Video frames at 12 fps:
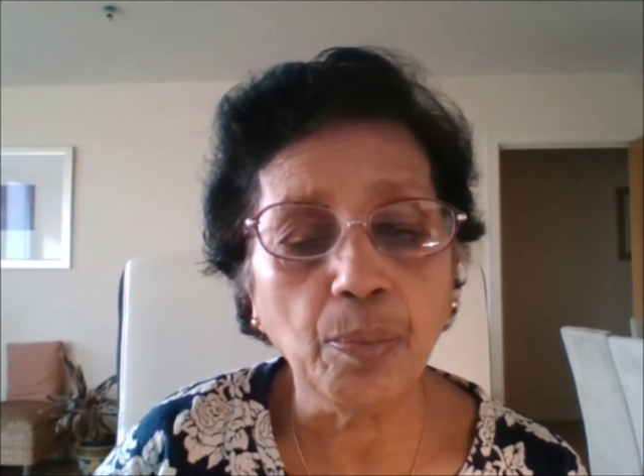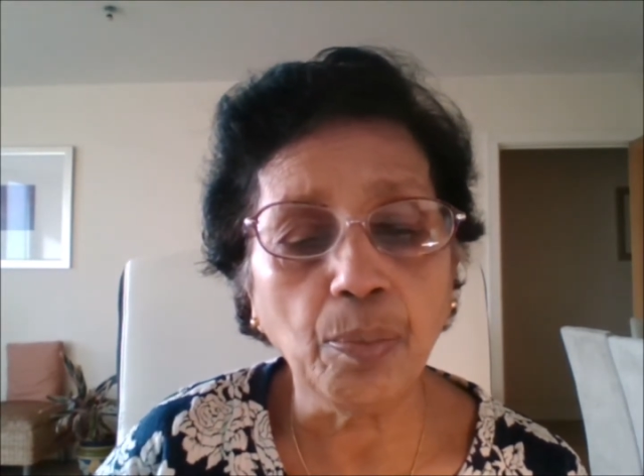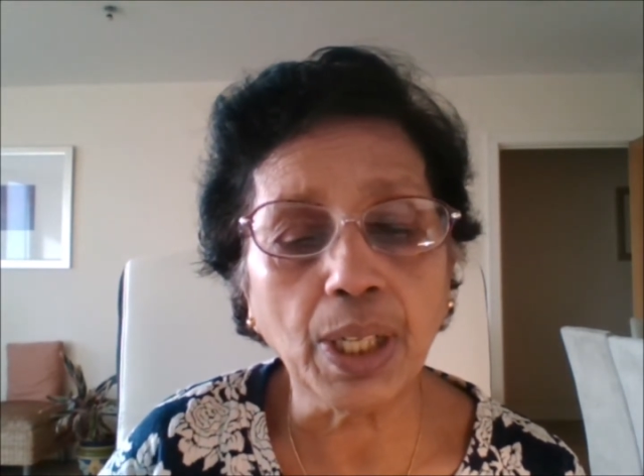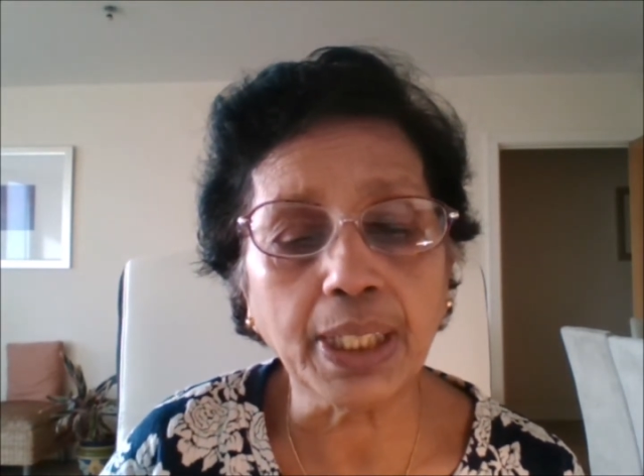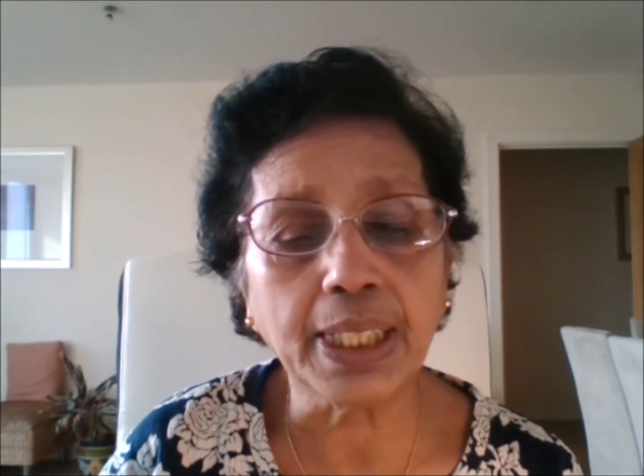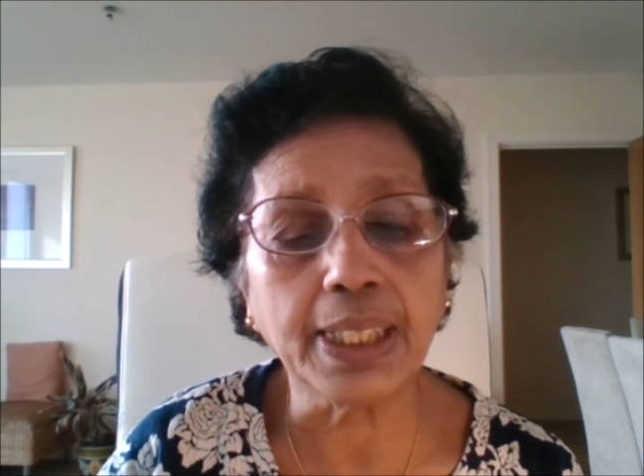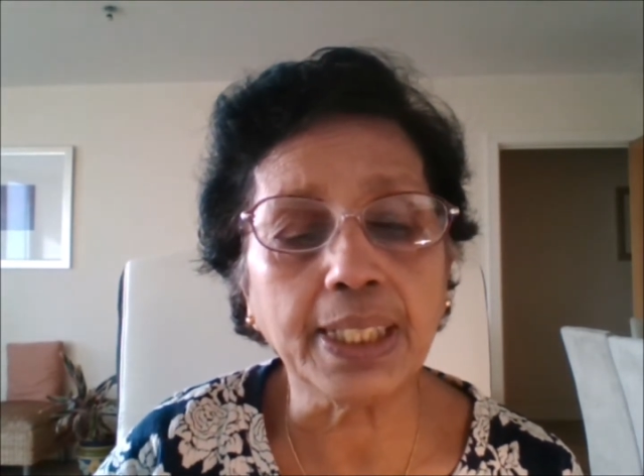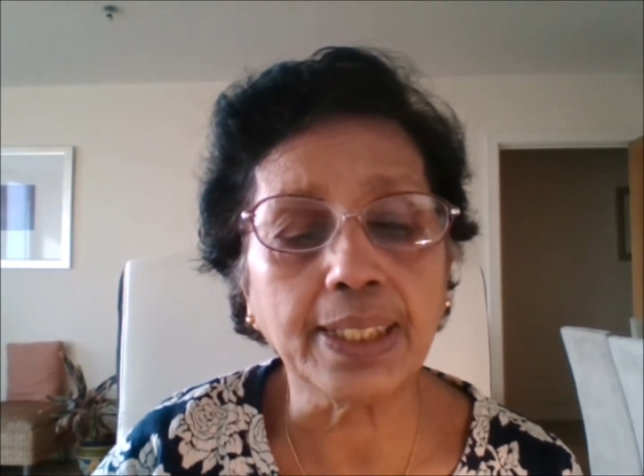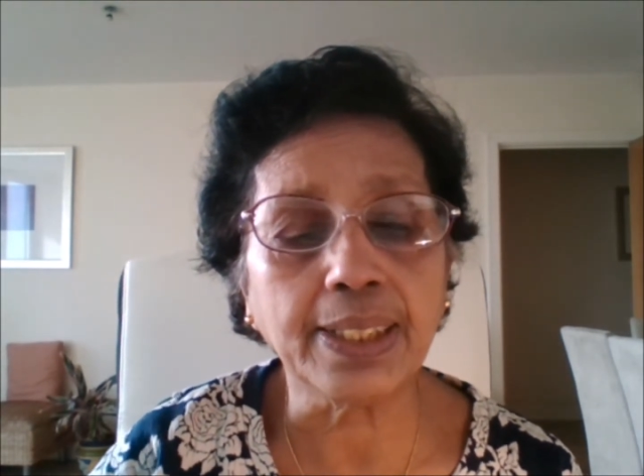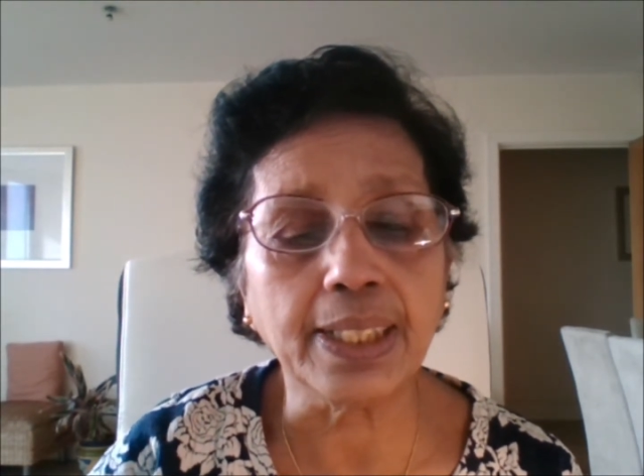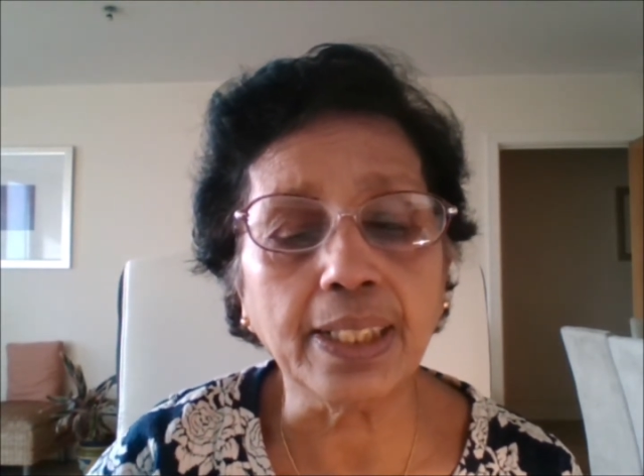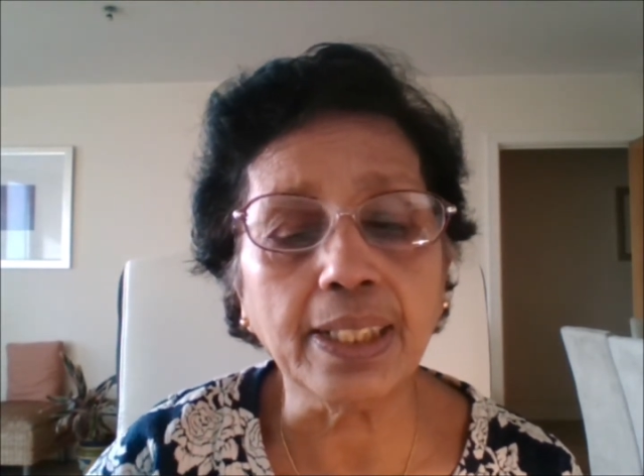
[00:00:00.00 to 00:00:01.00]
but it
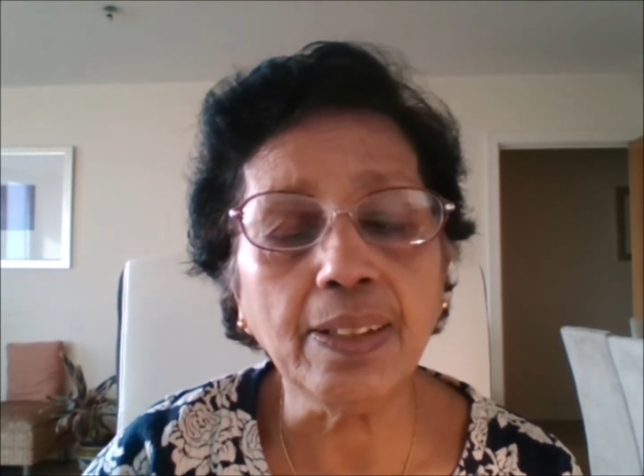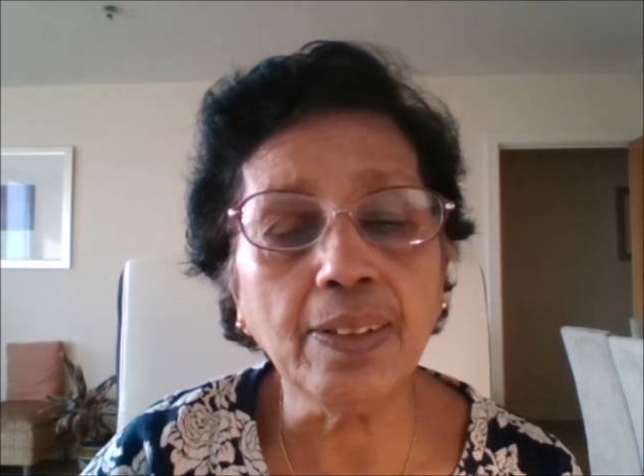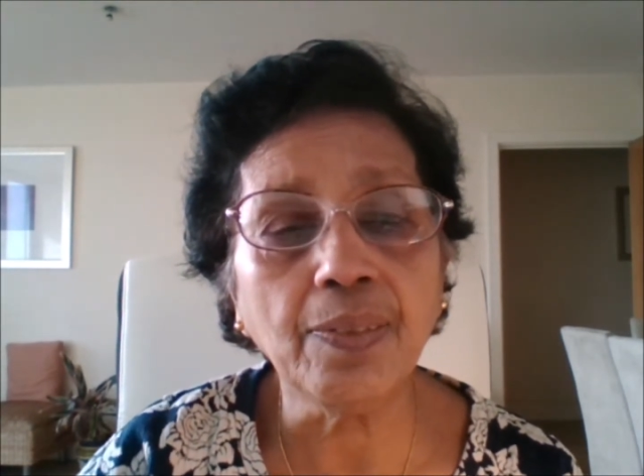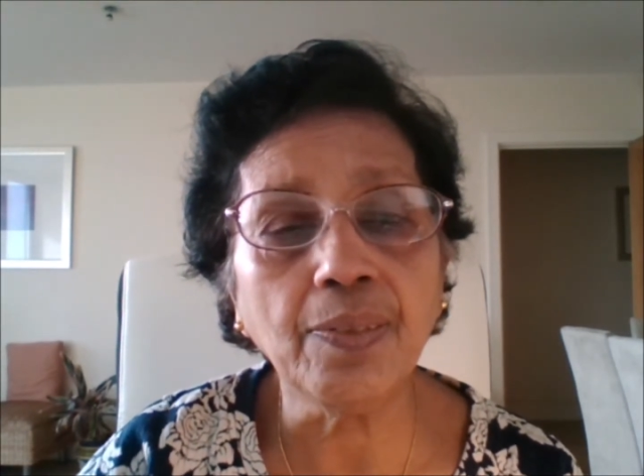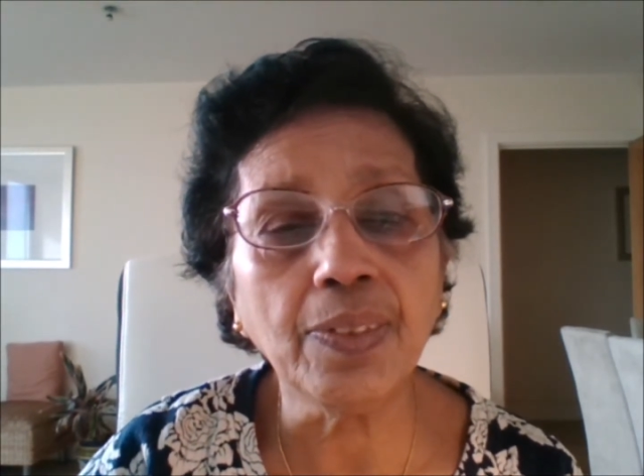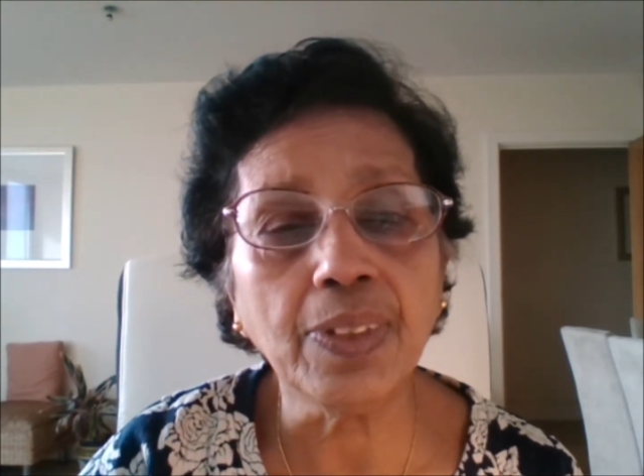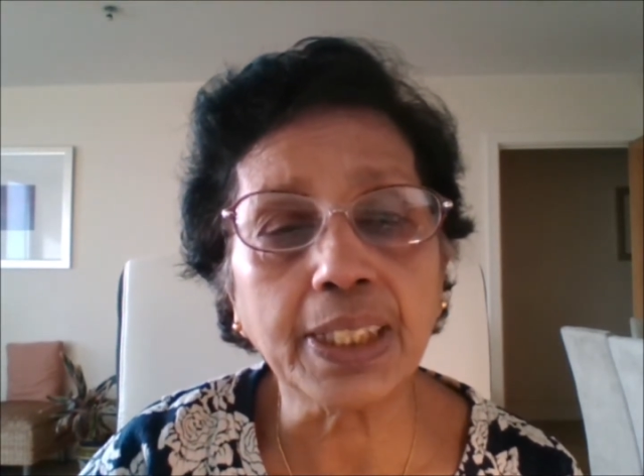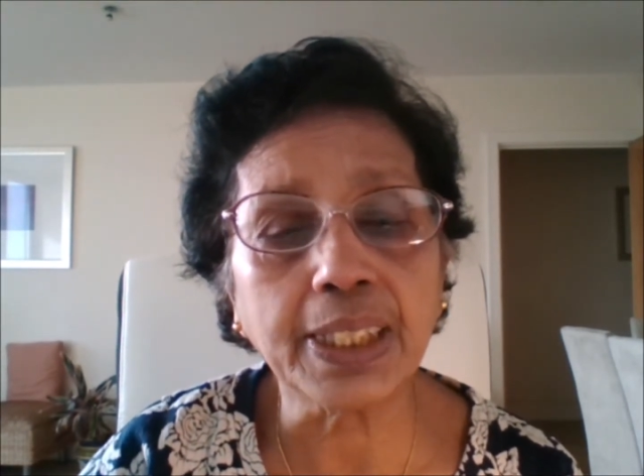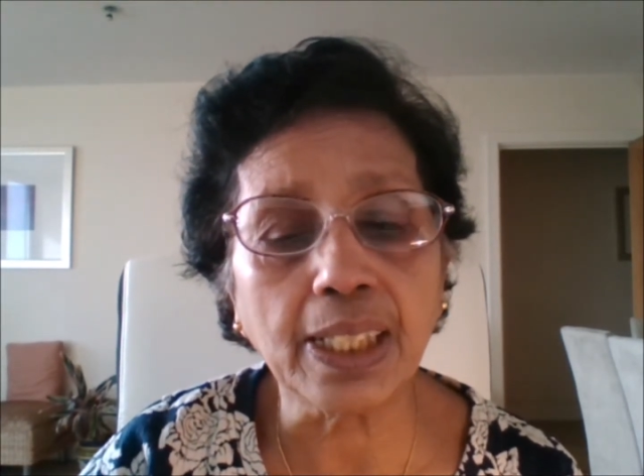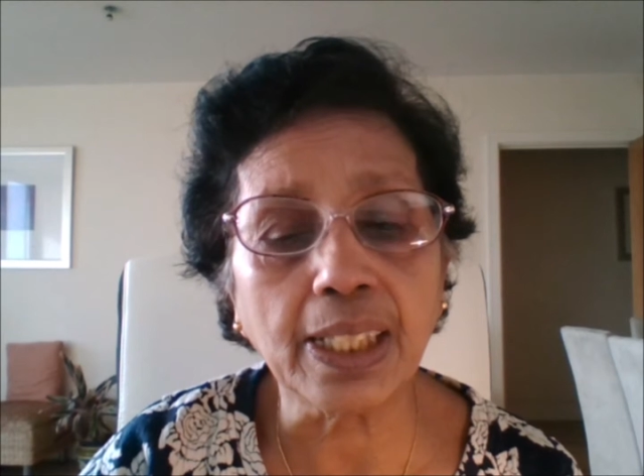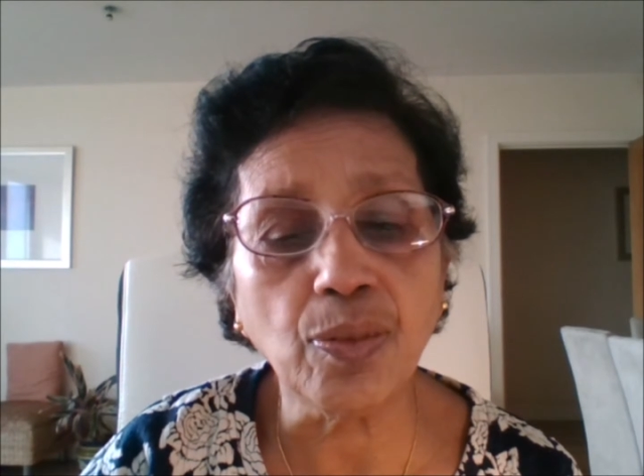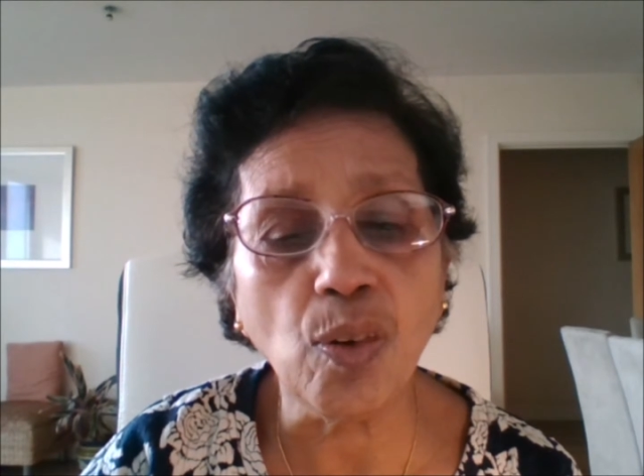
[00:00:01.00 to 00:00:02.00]
is in the
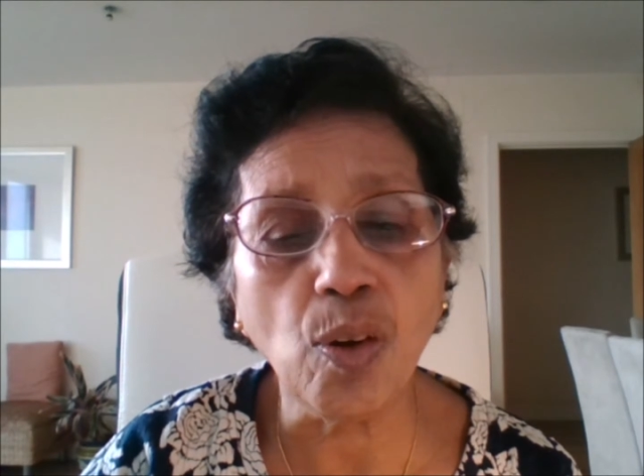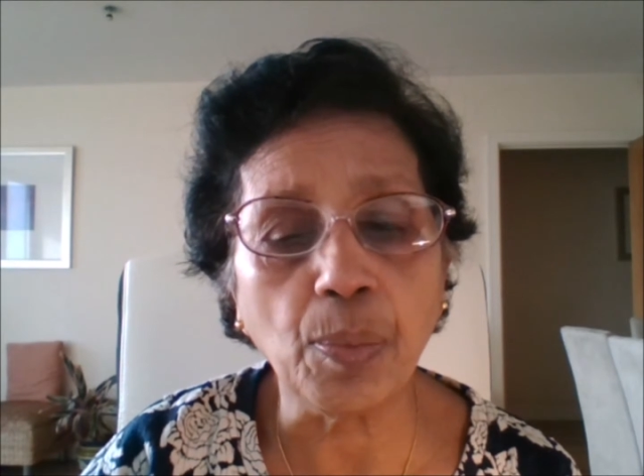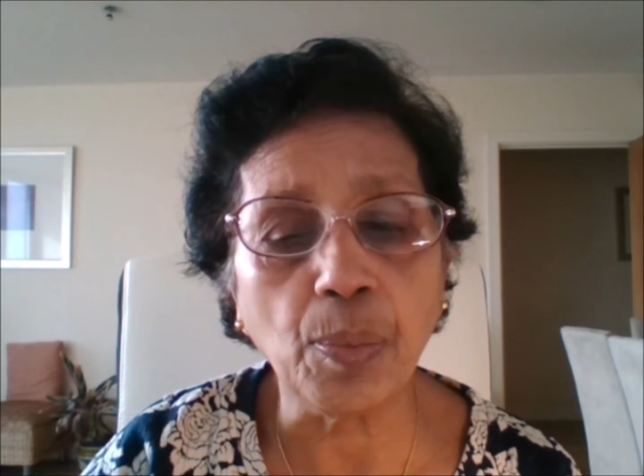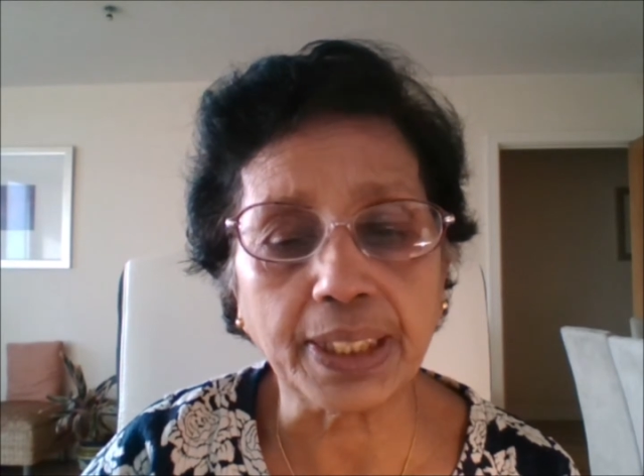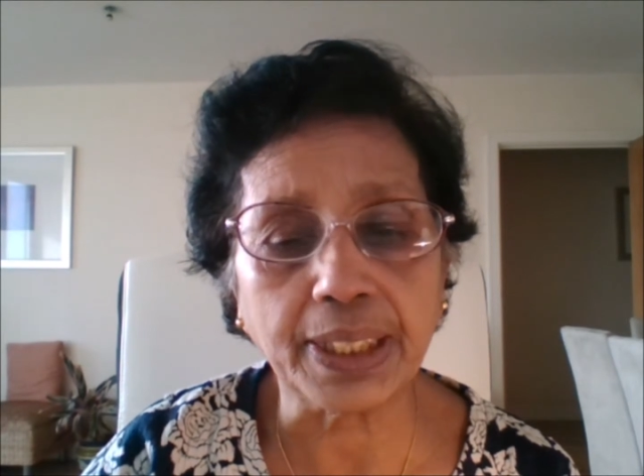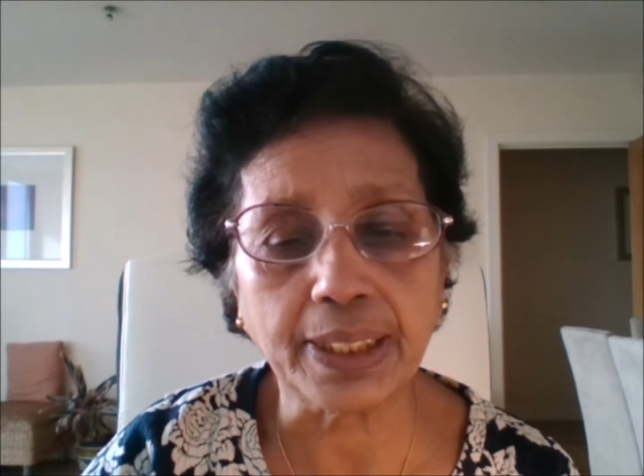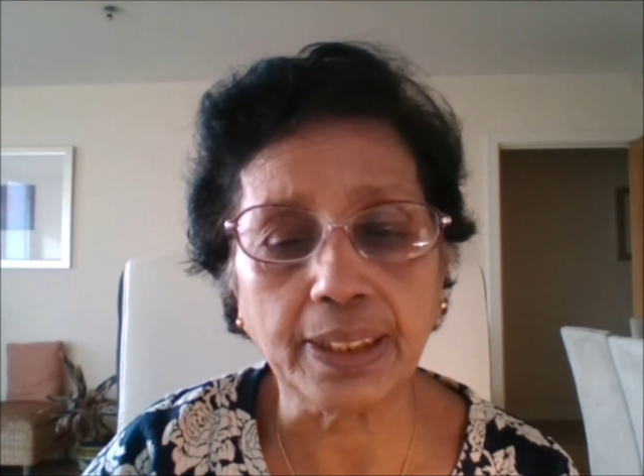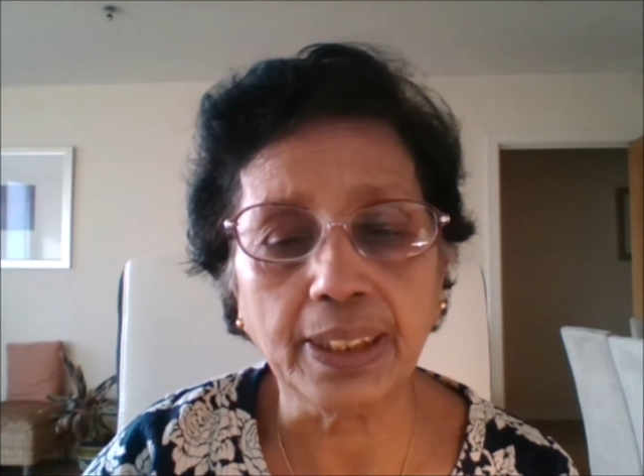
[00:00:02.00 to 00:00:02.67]
vertical format.